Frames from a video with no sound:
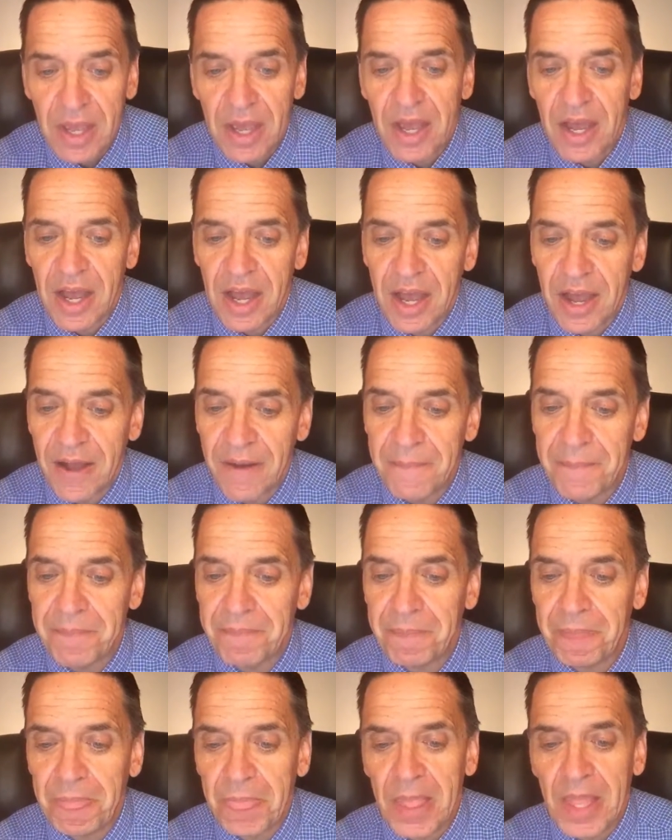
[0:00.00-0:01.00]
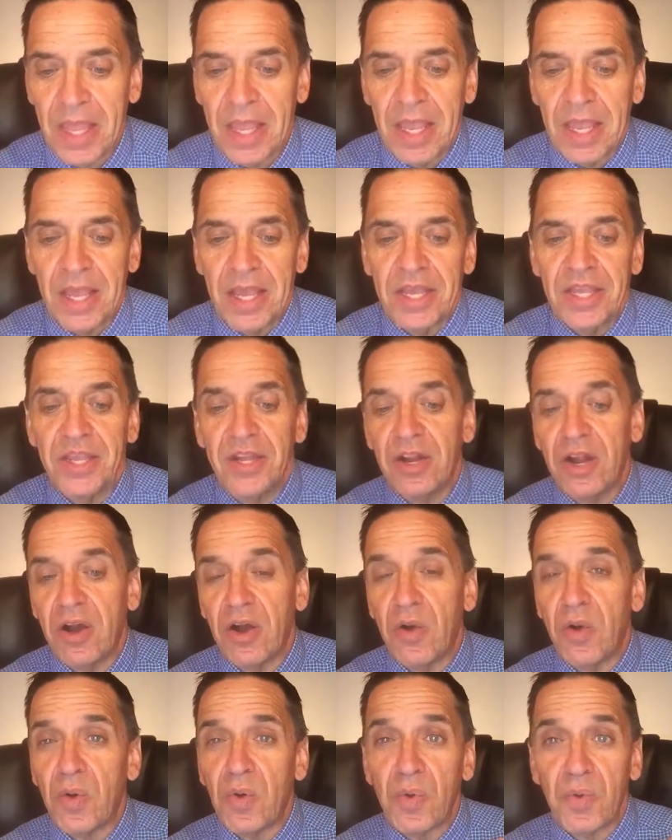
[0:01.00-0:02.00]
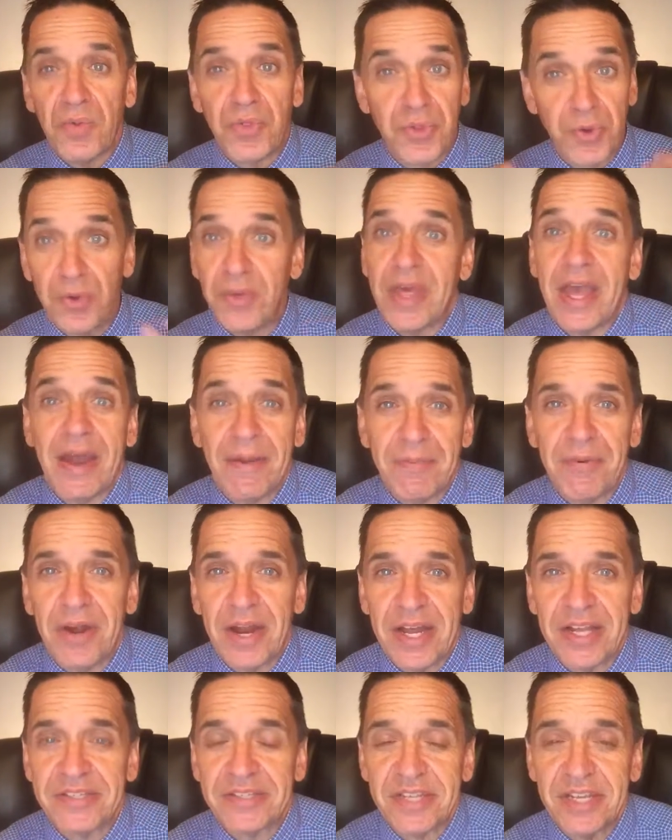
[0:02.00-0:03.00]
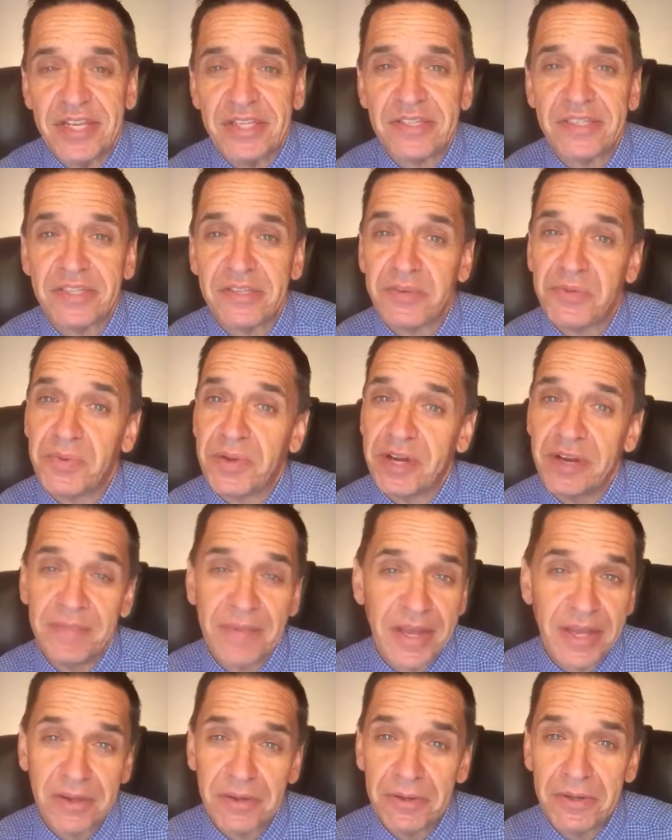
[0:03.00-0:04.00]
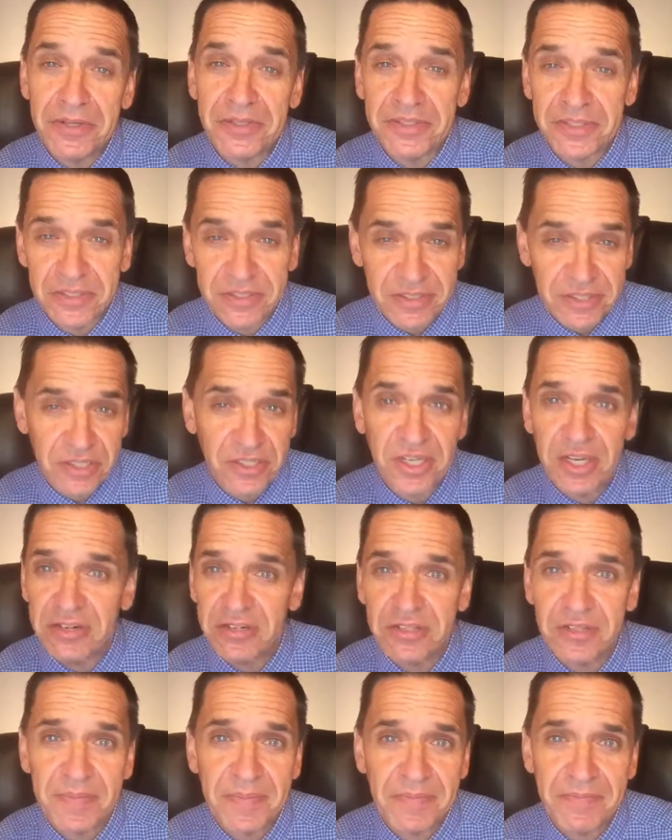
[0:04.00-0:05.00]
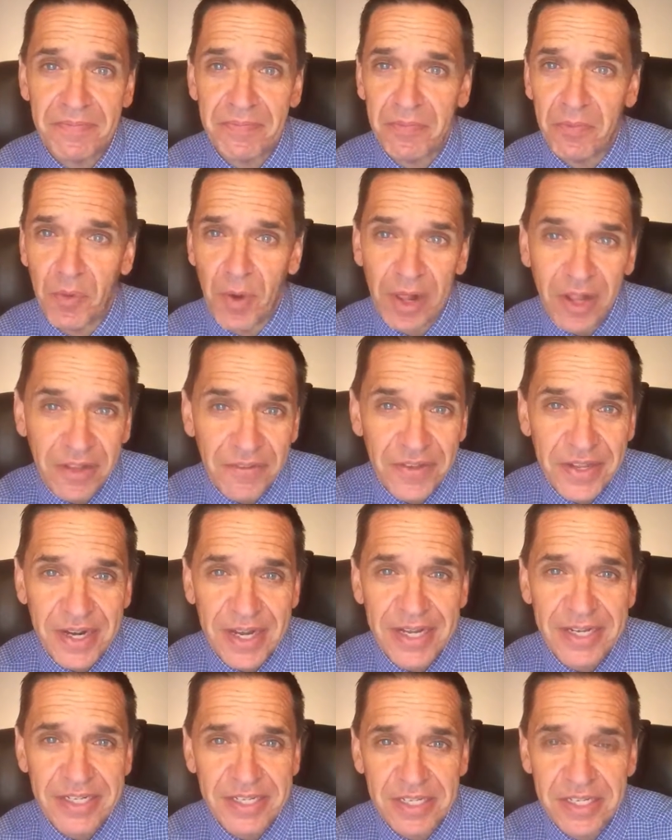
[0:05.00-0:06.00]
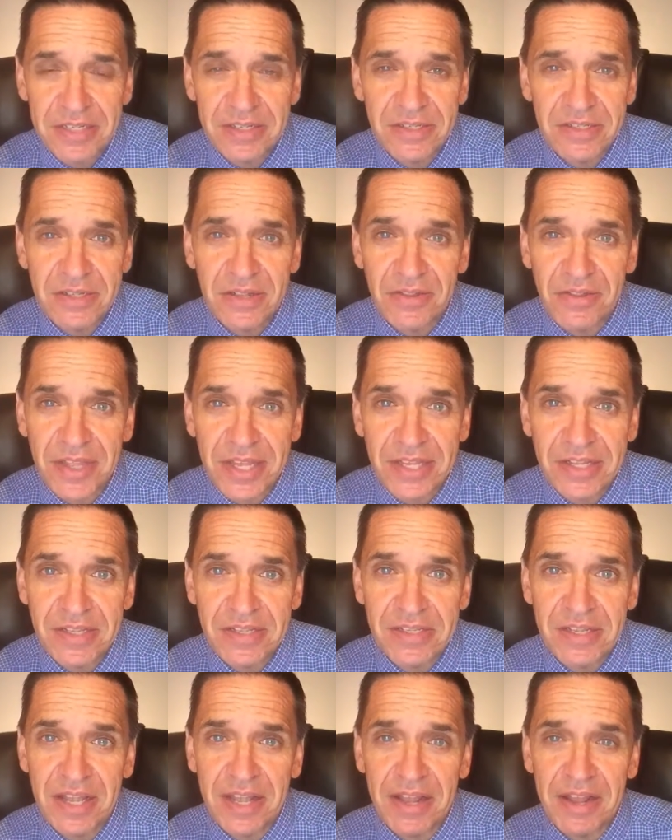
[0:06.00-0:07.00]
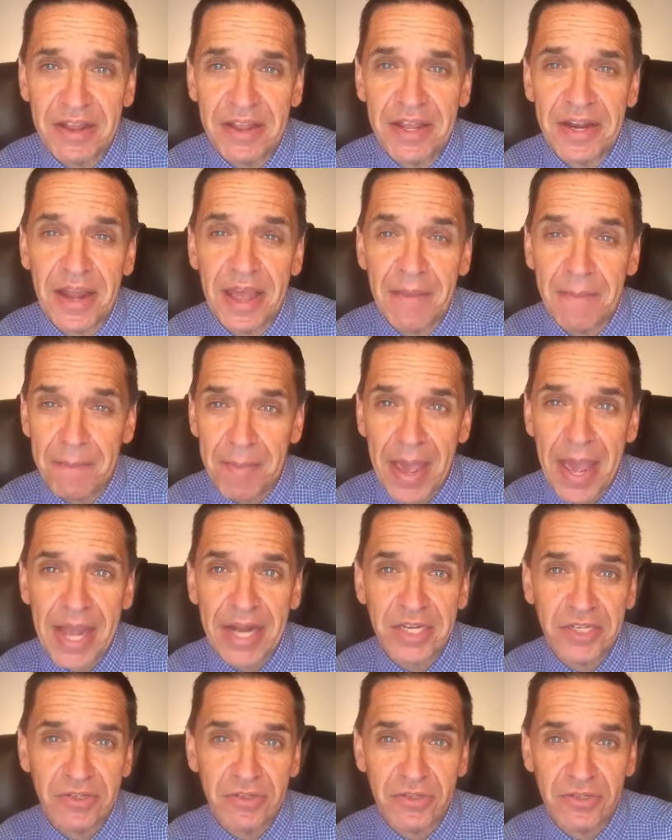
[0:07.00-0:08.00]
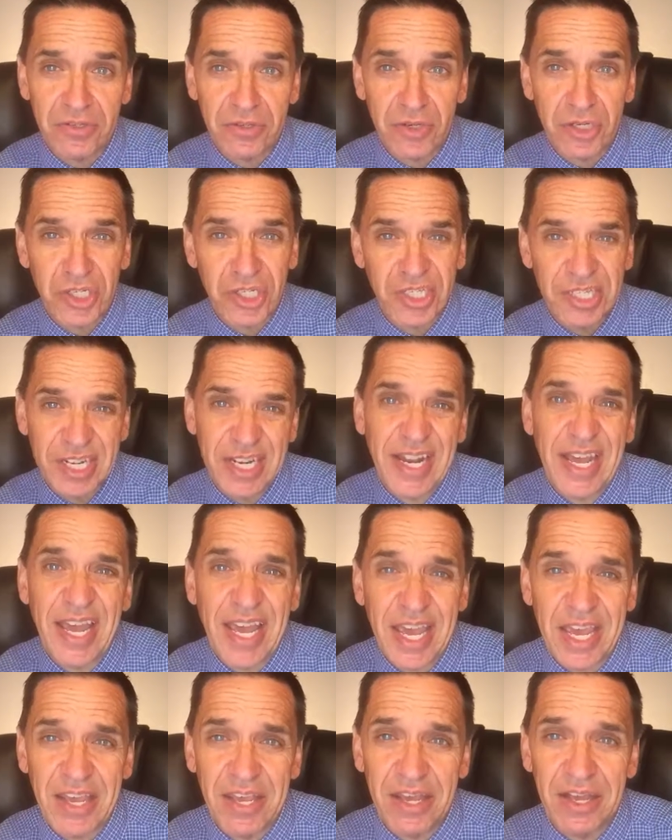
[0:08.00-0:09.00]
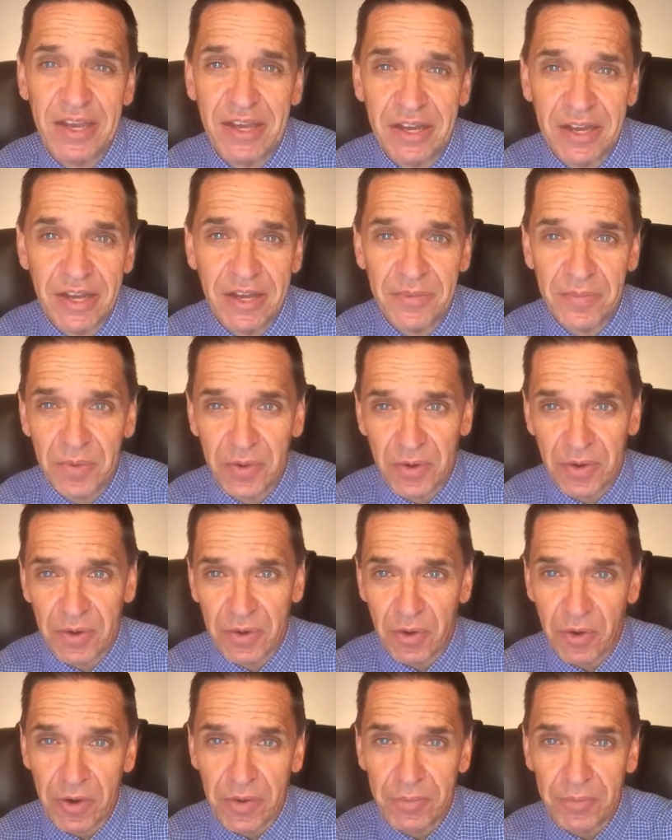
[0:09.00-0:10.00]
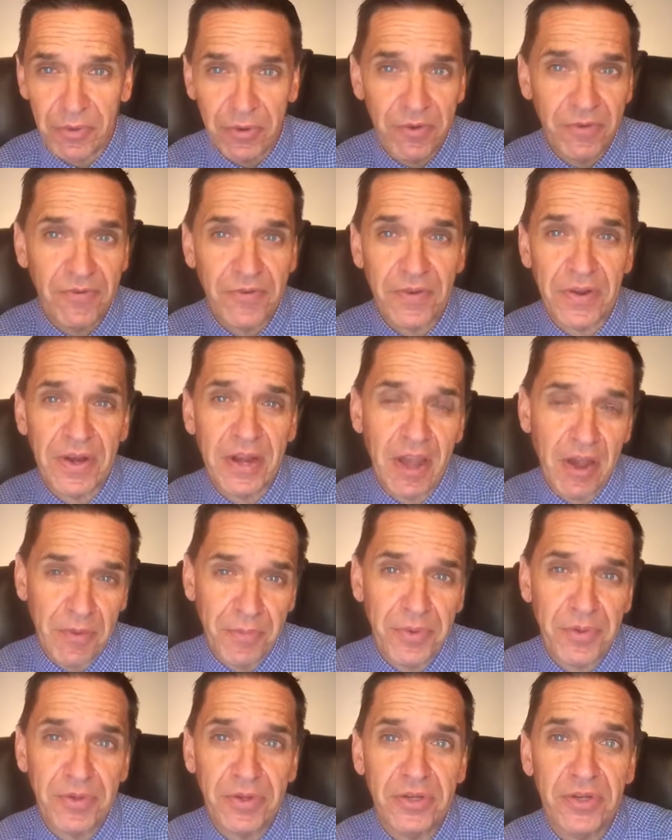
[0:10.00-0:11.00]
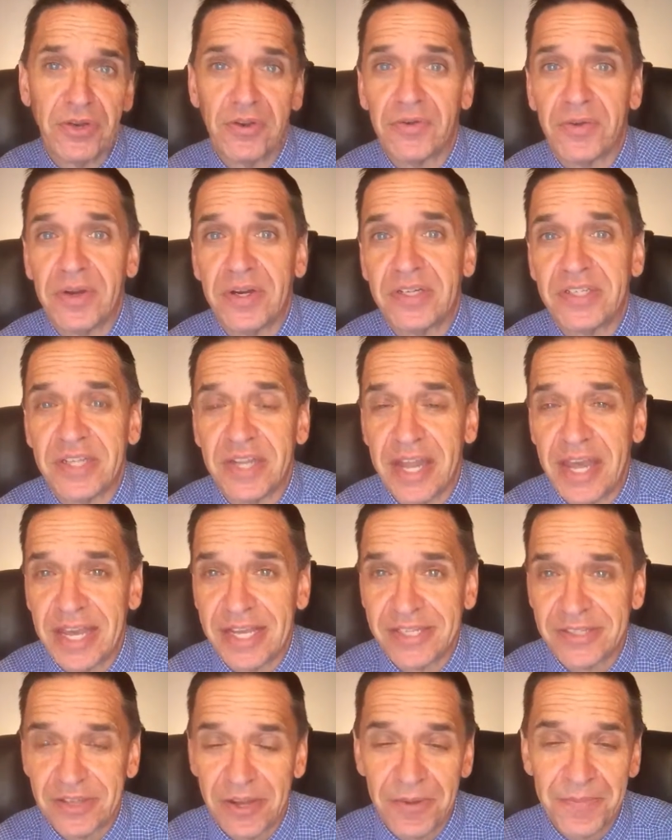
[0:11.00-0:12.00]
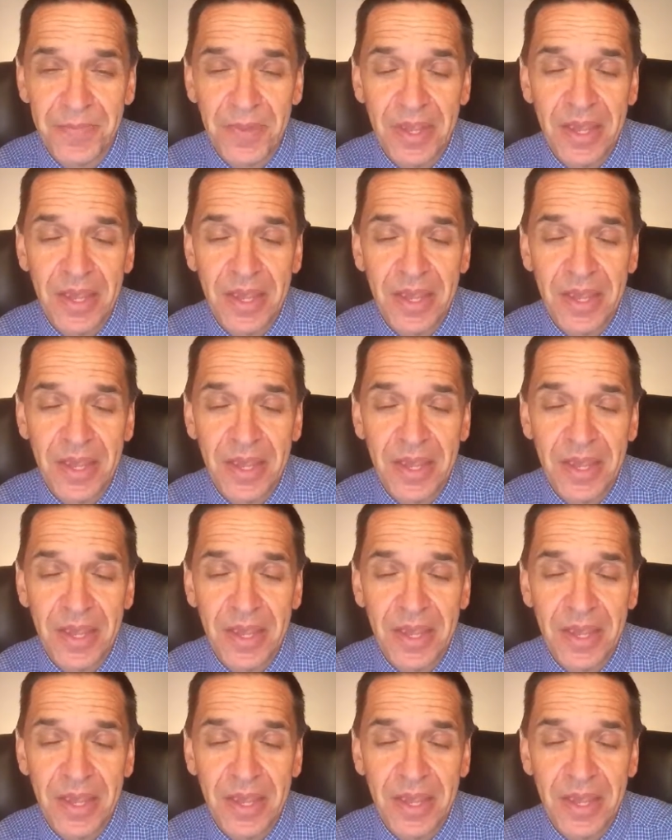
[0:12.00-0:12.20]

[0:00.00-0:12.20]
Through that process, one of my goals is to share some relevant ideas and things that can impact your search today or improve and help you in your career today. So